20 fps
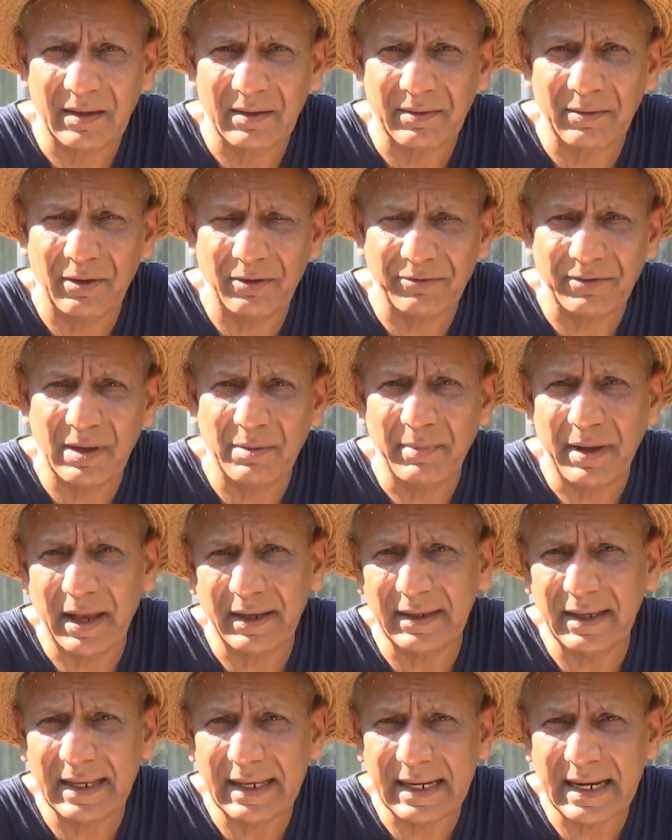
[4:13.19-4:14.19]
of them
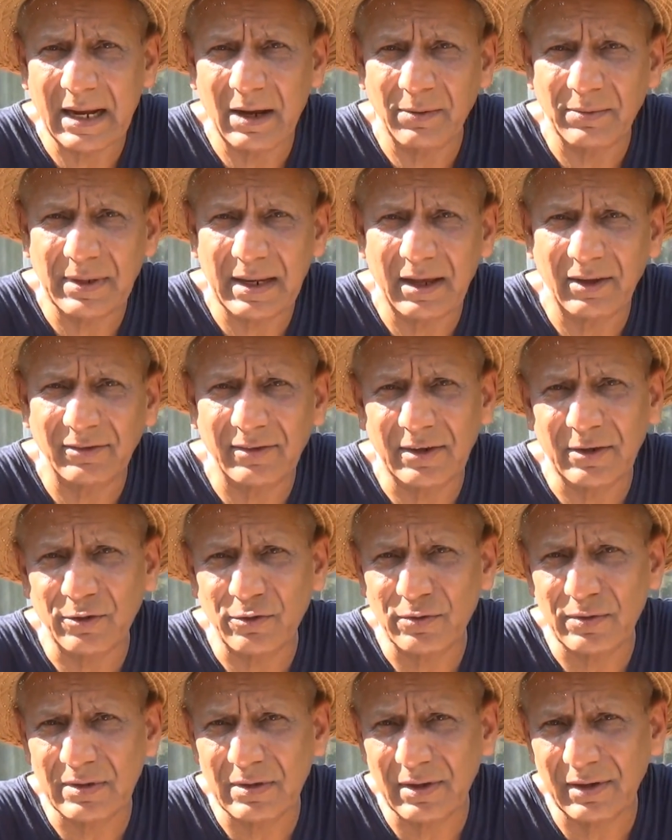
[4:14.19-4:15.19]
hanging around. As there
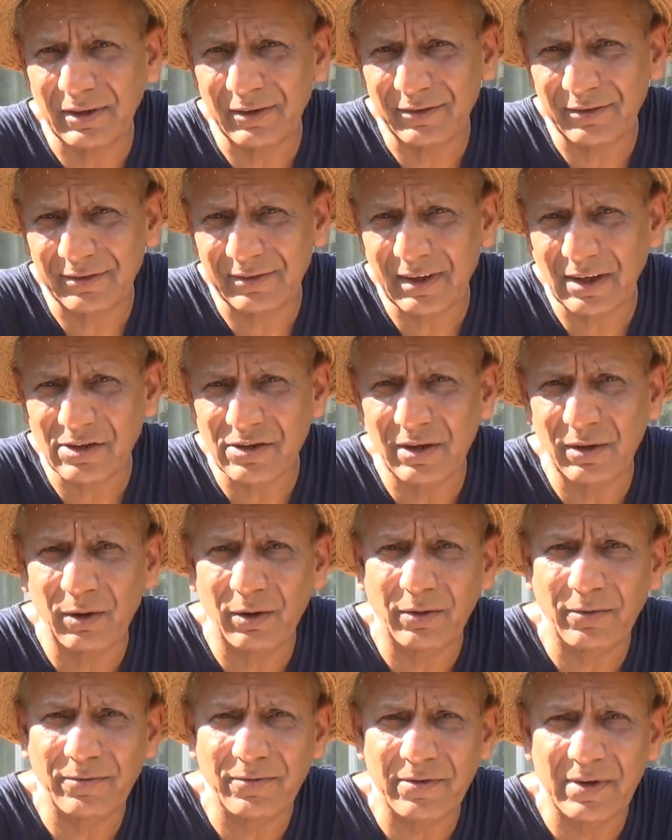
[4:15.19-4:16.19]
is such a
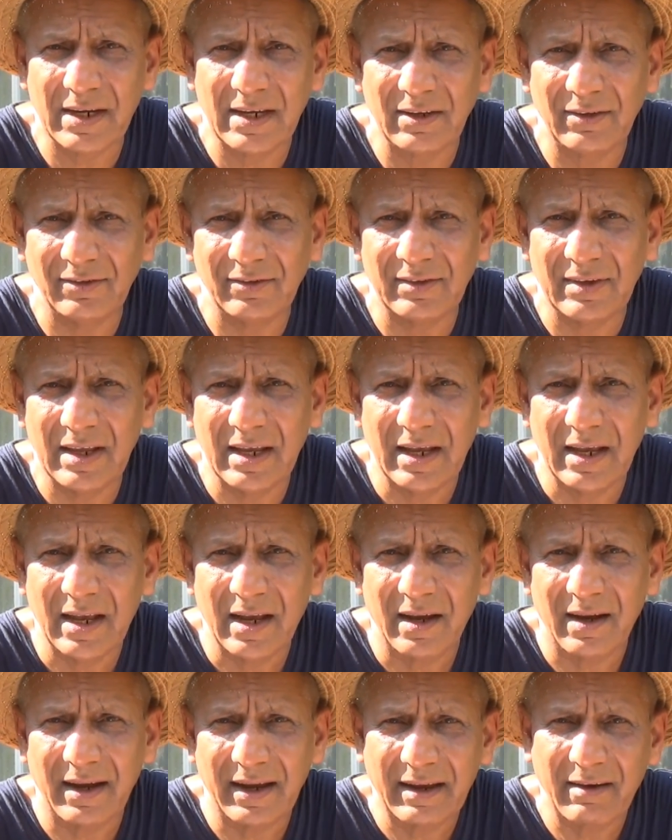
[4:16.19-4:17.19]
lot of trees,
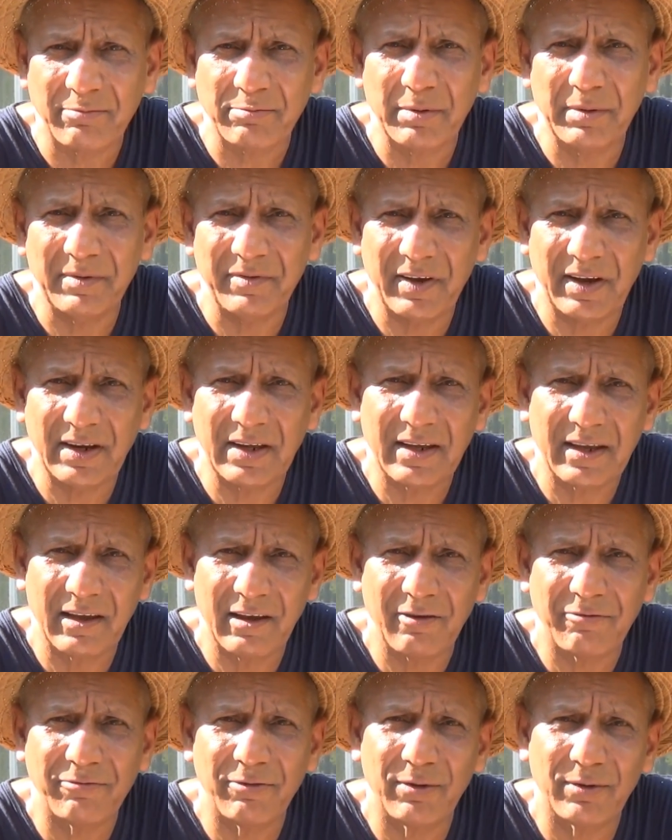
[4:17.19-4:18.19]
I have to be very
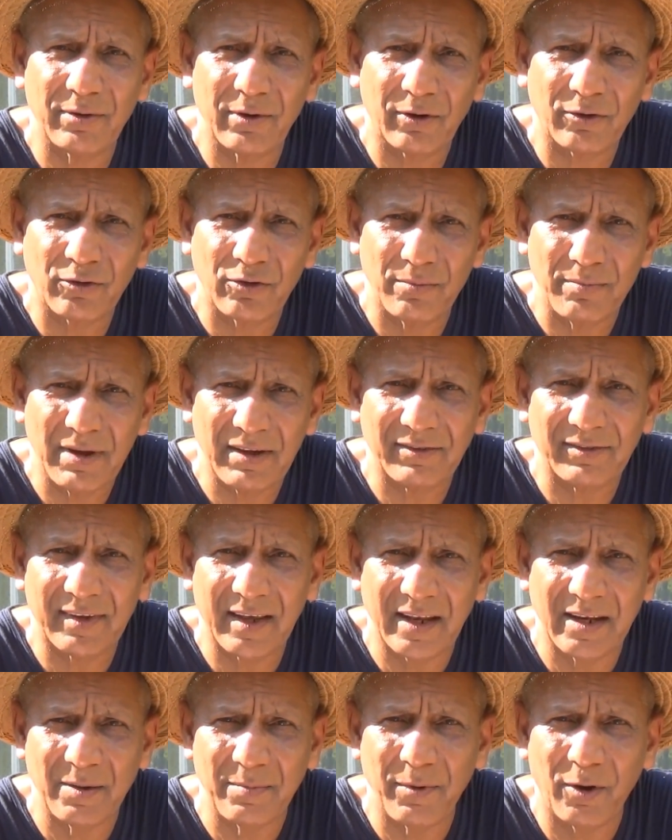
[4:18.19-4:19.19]
careful not to miss
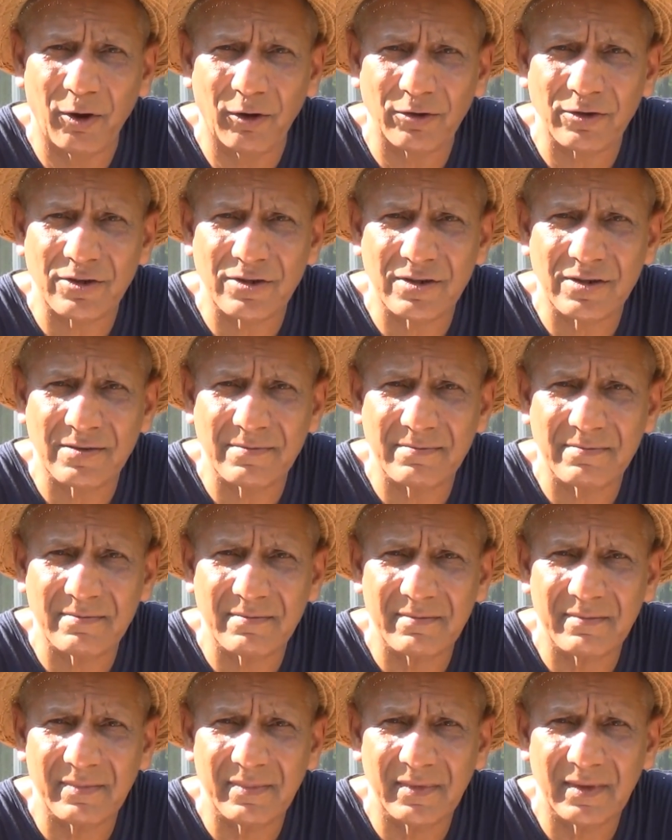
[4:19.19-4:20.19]
any pot.
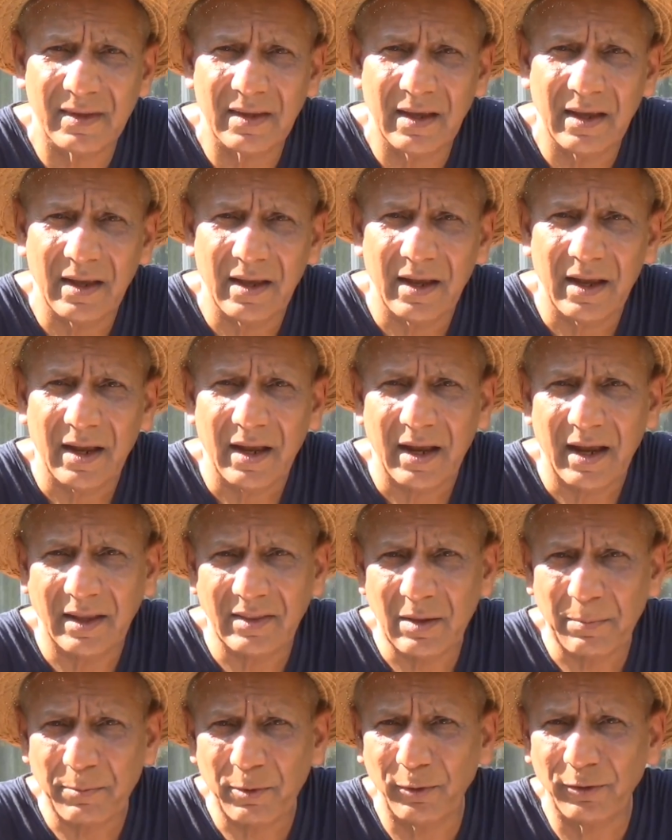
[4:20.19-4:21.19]

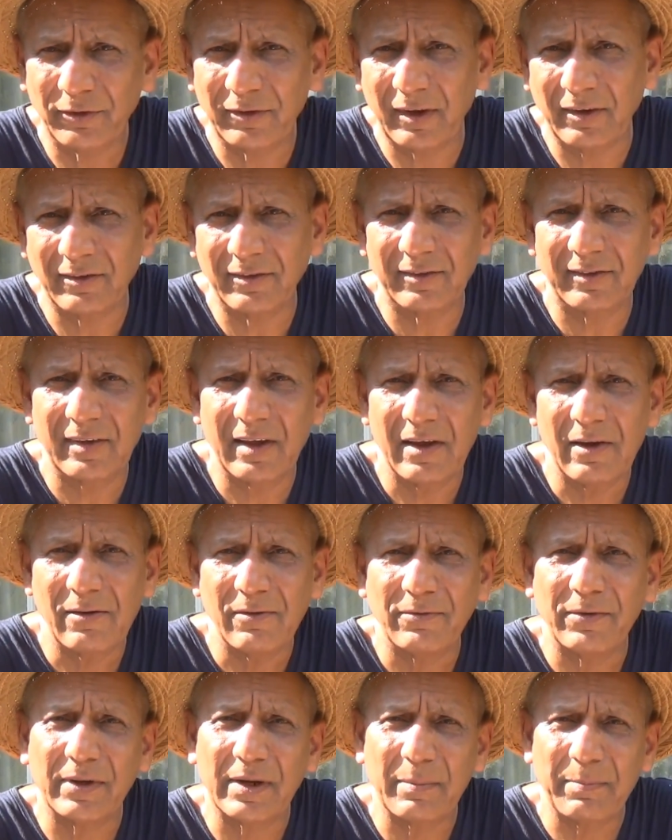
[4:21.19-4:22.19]
And the process
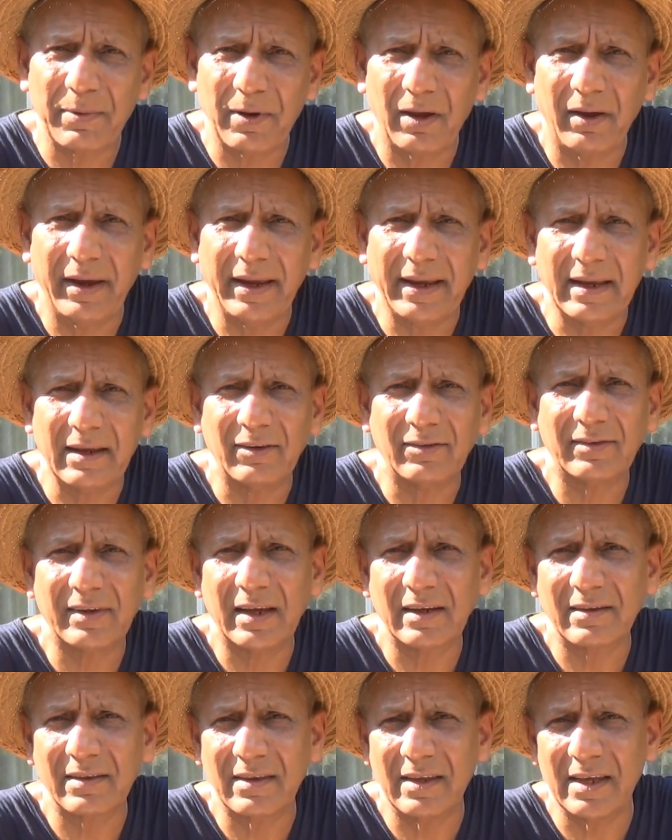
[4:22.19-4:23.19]
for applying is
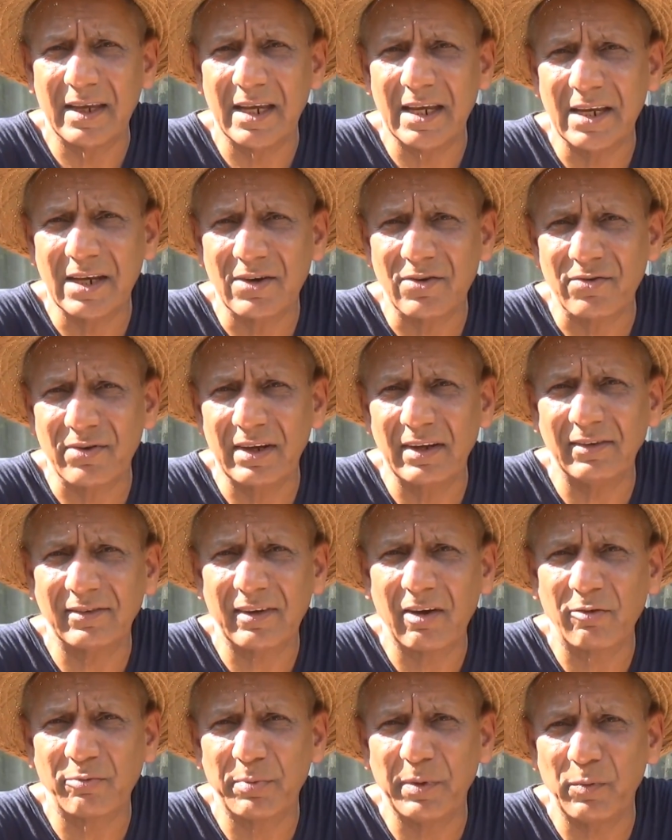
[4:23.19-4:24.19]
that the trees
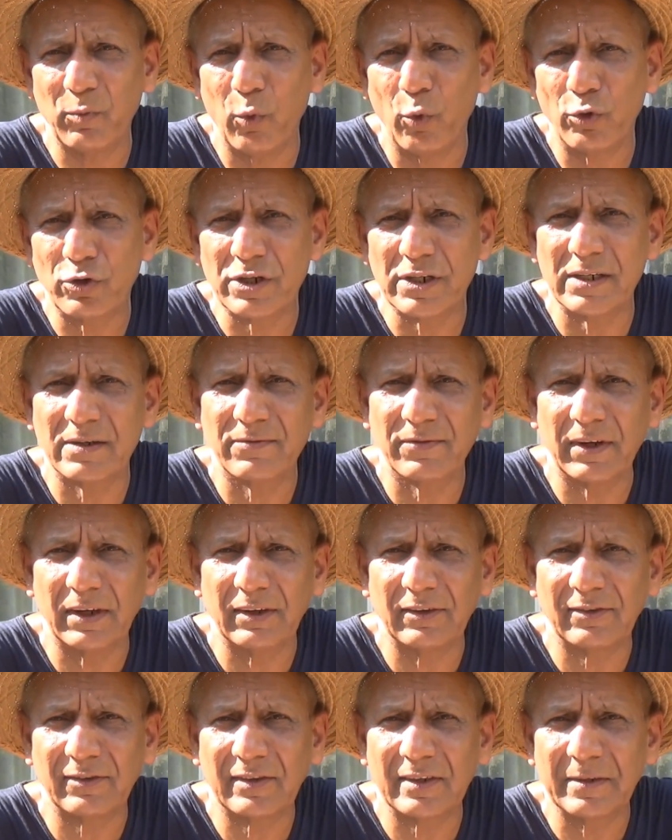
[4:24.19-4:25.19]
have to be watered
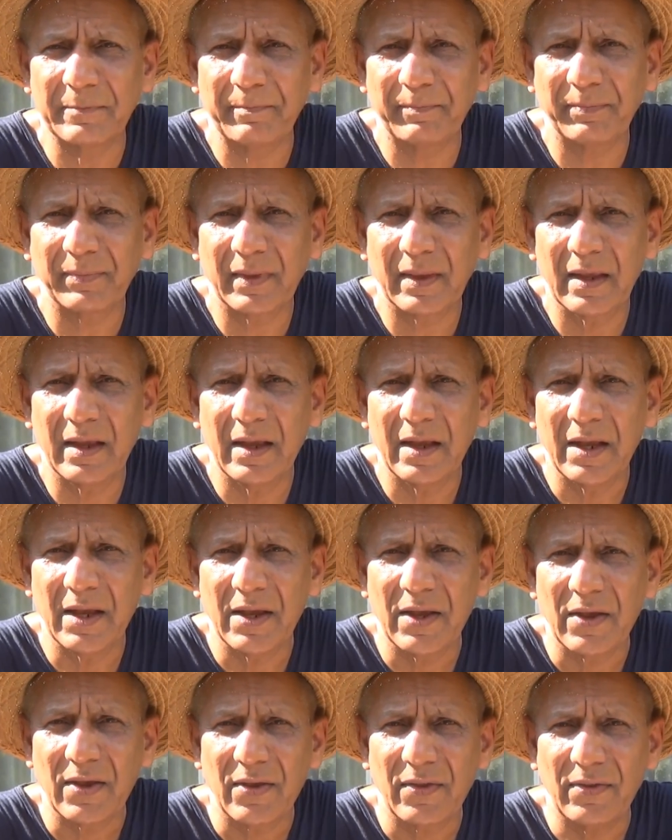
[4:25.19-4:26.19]
first,
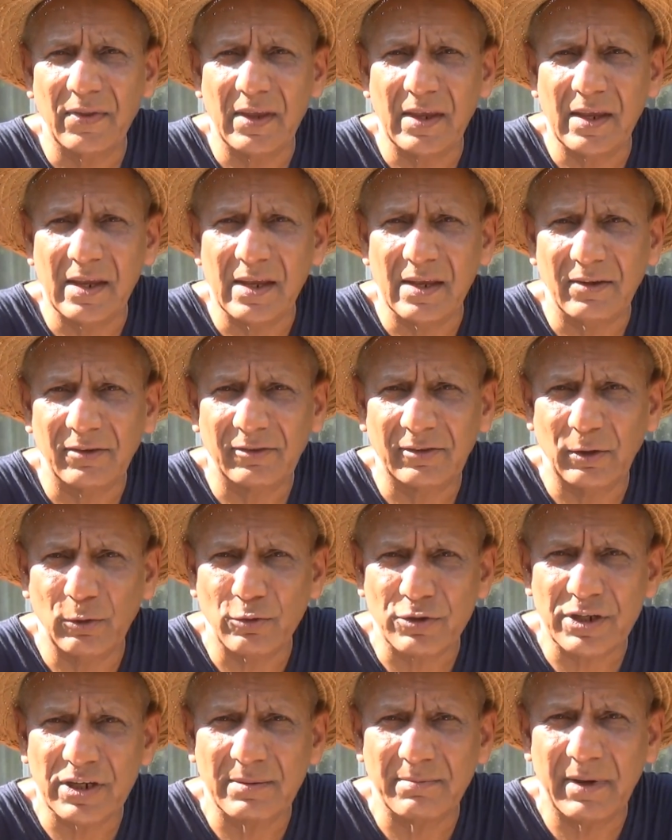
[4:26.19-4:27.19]
the
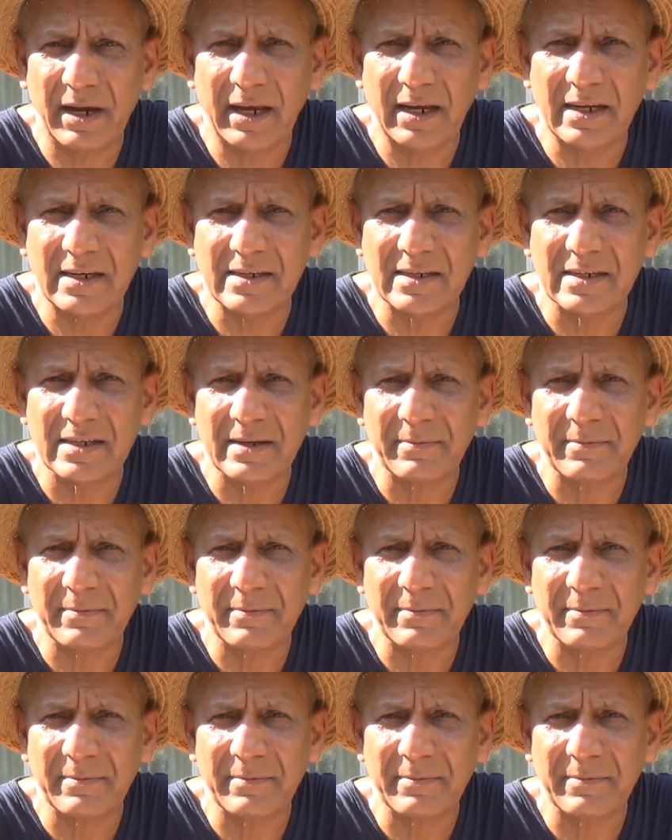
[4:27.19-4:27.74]
solution made,